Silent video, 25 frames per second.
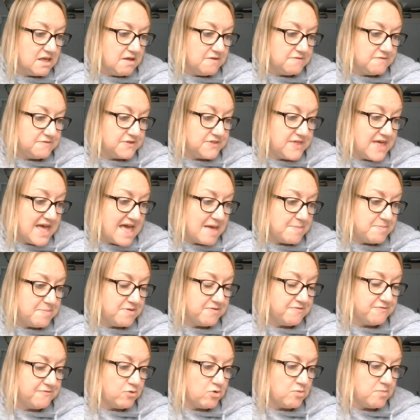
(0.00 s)
For there
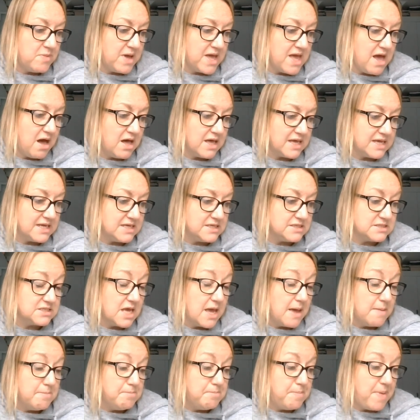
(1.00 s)
before my eyes,
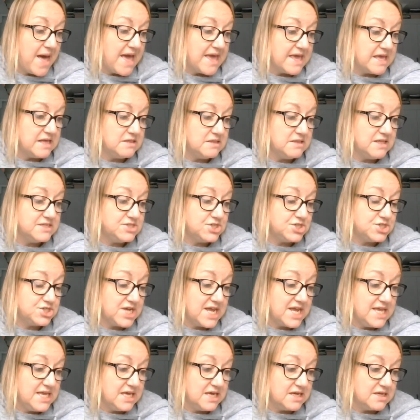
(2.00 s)
pale and
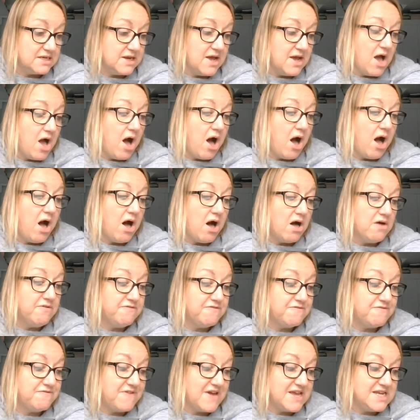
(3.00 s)
shaken, half
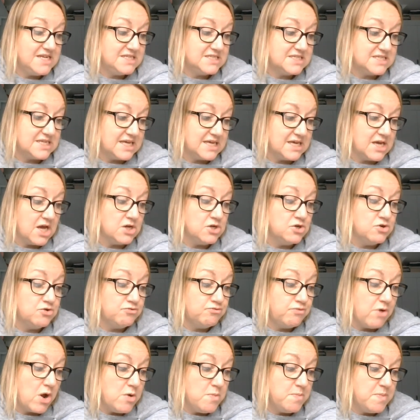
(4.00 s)
fainting and
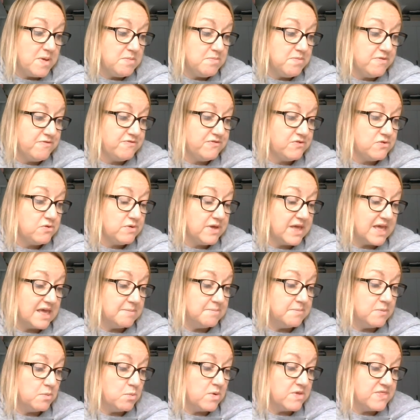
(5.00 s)
groping before him
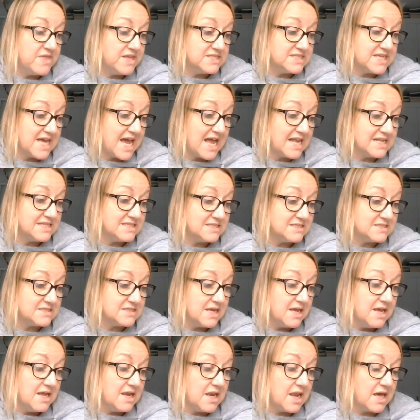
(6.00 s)
with his hands
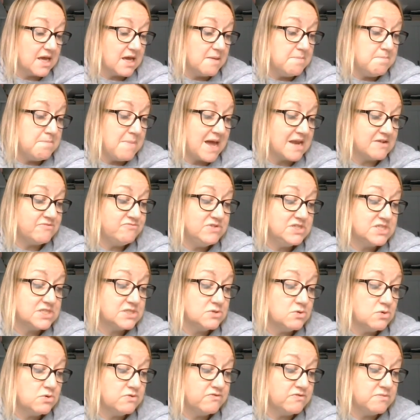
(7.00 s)
like a man
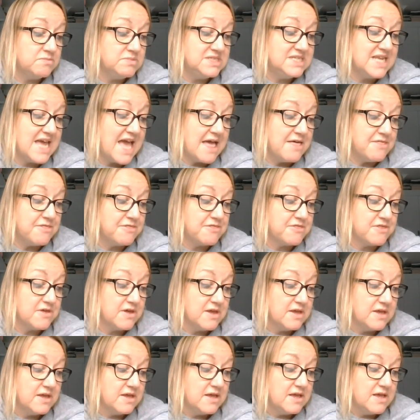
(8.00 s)
restored from death,
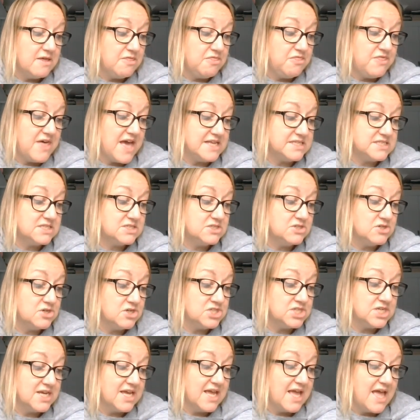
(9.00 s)
there
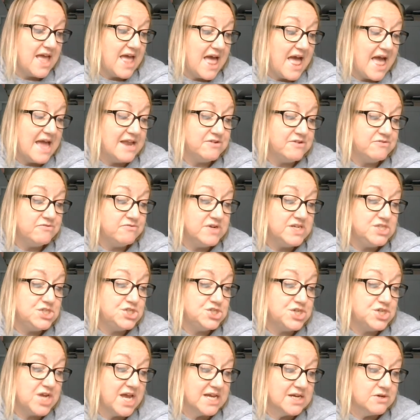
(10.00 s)
stood Henry
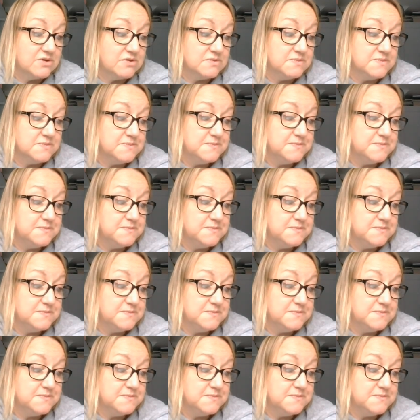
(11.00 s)
Jekyll.